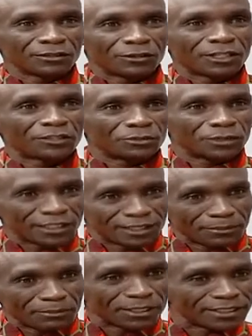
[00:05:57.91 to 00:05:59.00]
we want to be
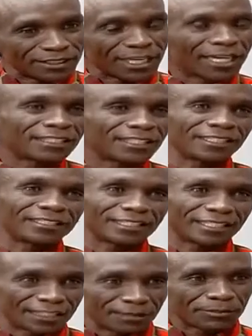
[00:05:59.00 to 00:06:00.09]
the best athletes.
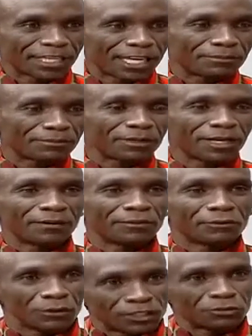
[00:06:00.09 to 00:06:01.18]
At the same time,
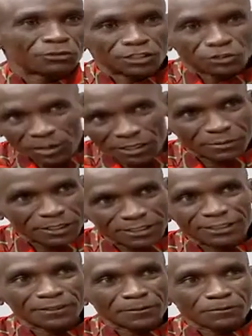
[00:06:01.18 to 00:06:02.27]
we want to be human
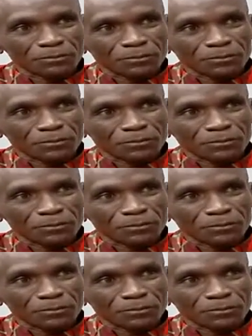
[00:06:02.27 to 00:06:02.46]
beings.